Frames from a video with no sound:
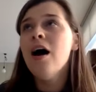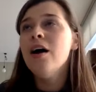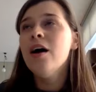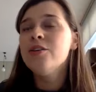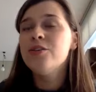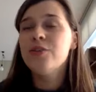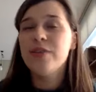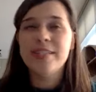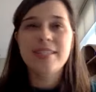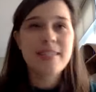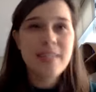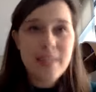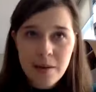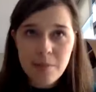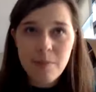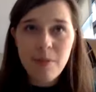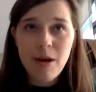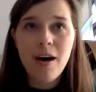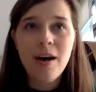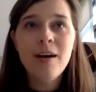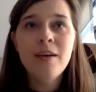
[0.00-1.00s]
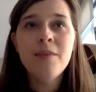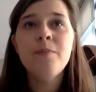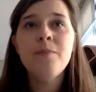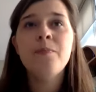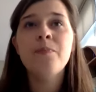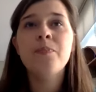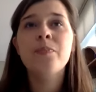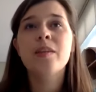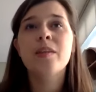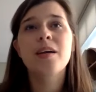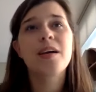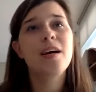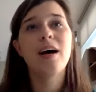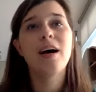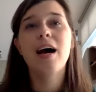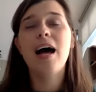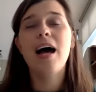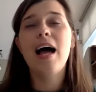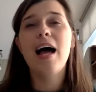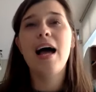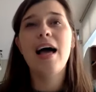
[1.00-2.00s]
to a cinema.
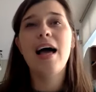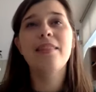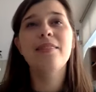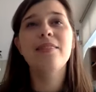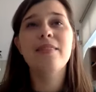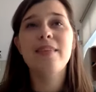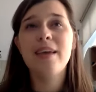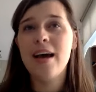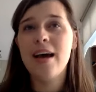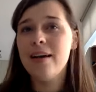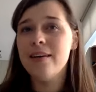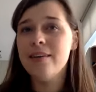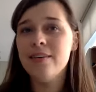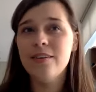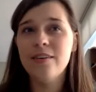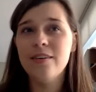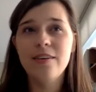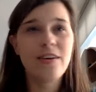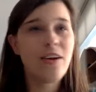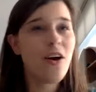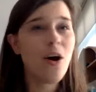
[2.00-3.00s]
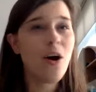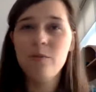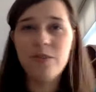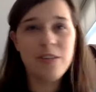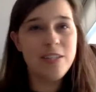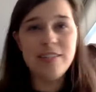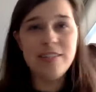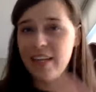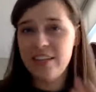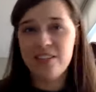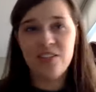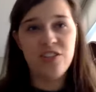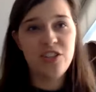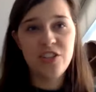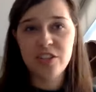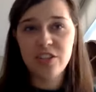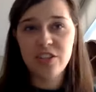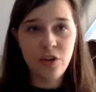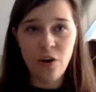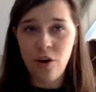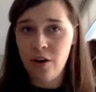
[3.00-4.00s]
And then obviously it's
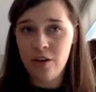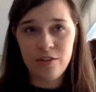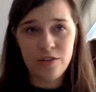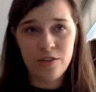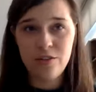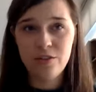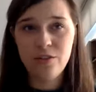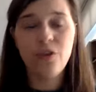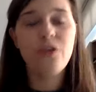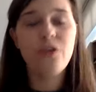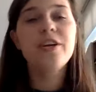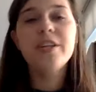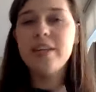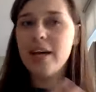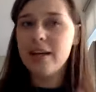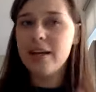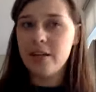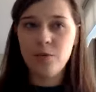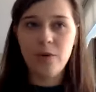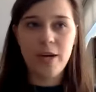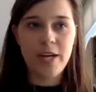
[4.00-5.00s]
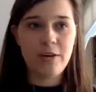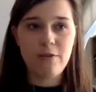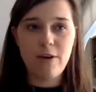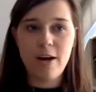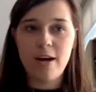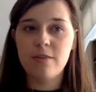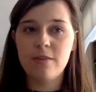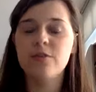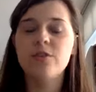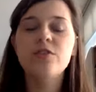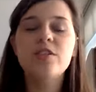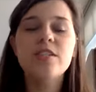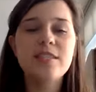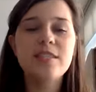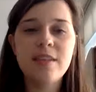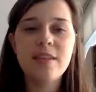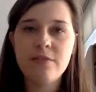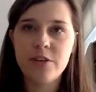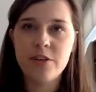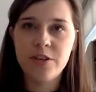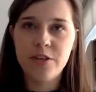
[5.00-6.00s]
just not, or the other way around. You just
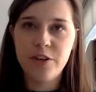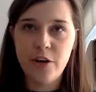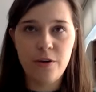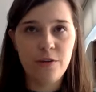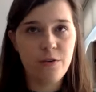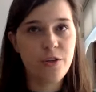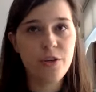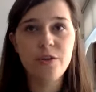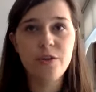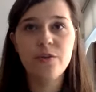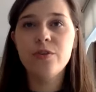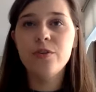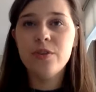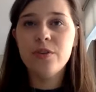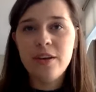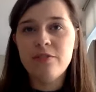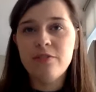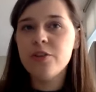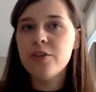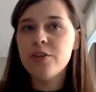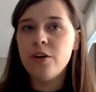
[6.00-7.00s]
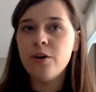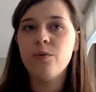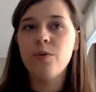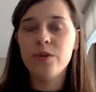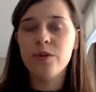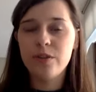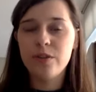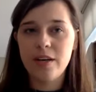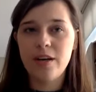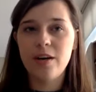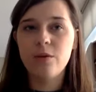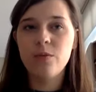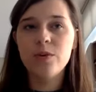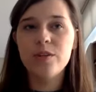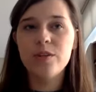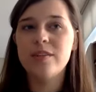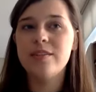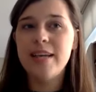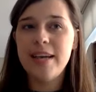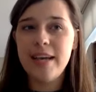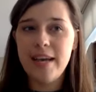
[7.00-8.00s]
never know. You never know what
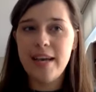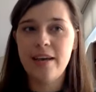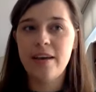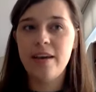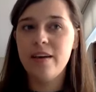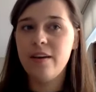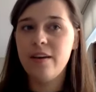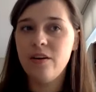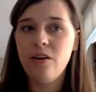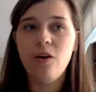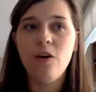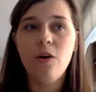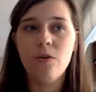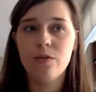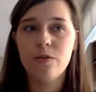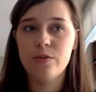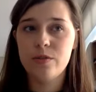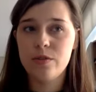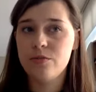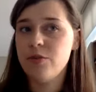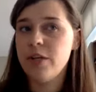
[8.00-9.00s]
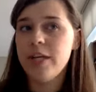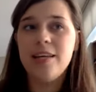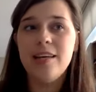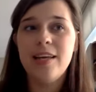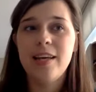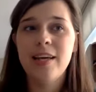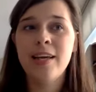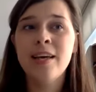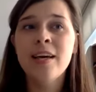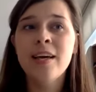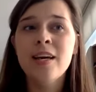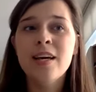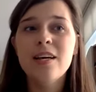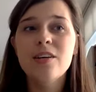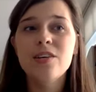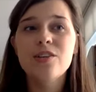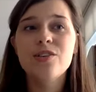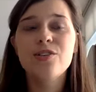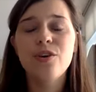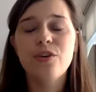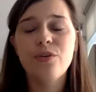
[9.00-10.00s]
the day holds, really.
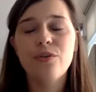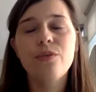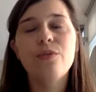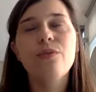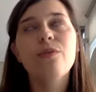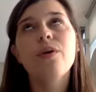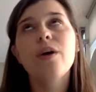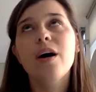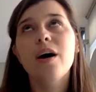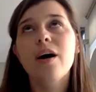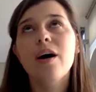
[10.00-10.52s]
So